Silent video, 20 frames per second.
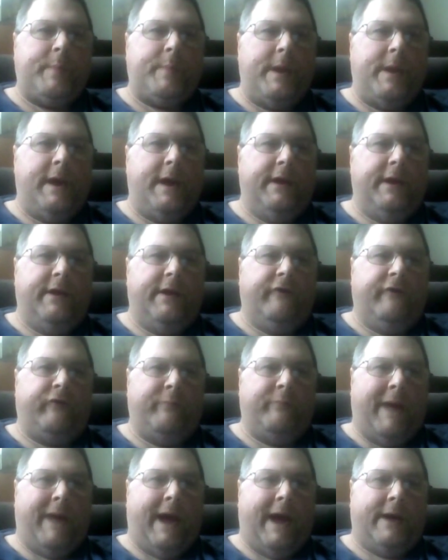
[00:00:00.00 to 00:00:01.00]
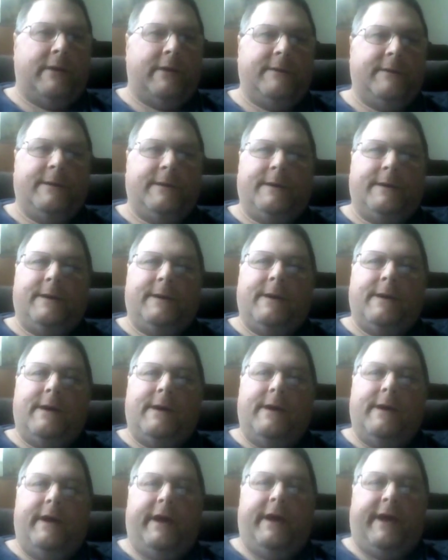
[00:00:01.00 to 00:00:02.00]
in this matter,
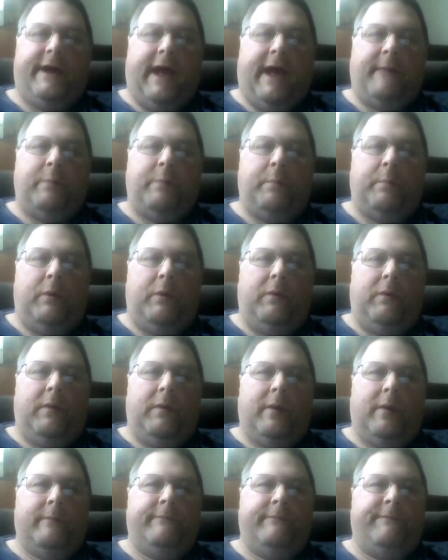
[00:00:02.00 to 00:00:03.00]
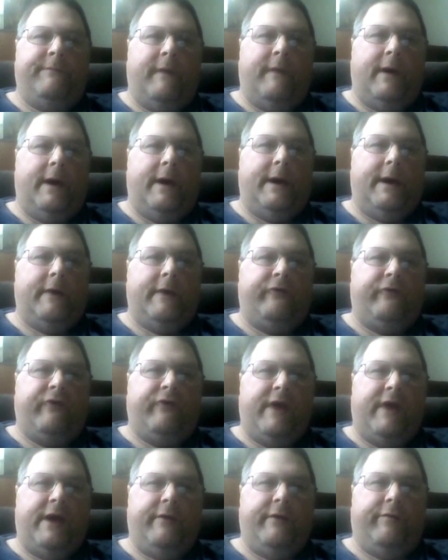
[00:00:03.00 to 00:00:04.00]
incapable of
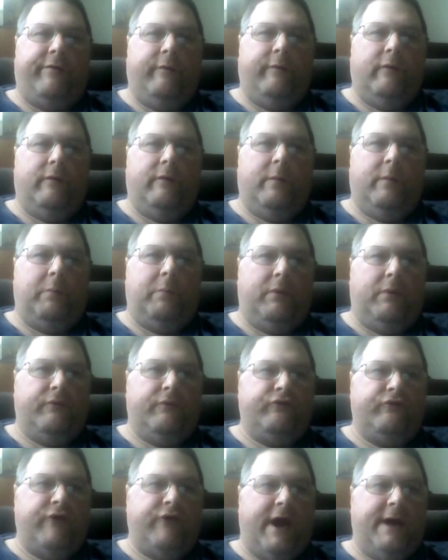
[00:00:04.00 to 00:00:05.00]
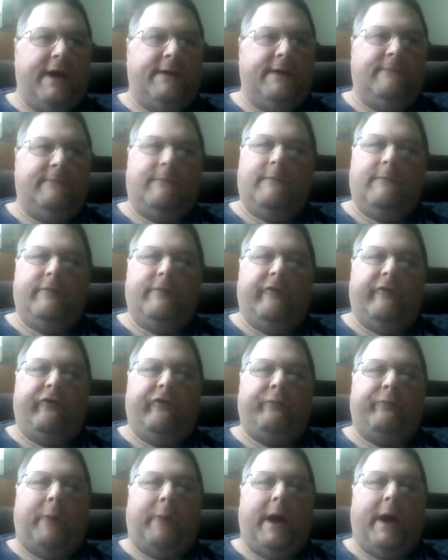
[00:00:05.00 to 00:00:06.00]
seeing through the bullshit,
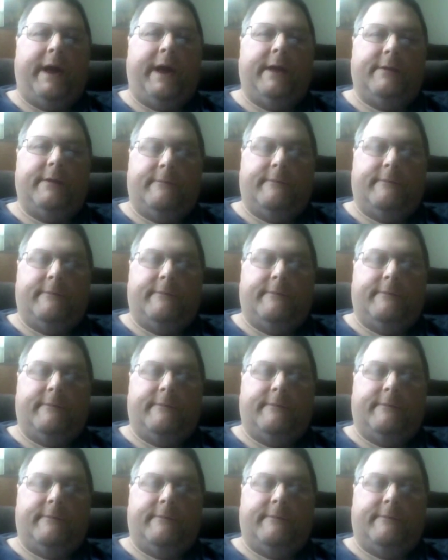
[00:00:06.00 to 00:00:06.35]
despite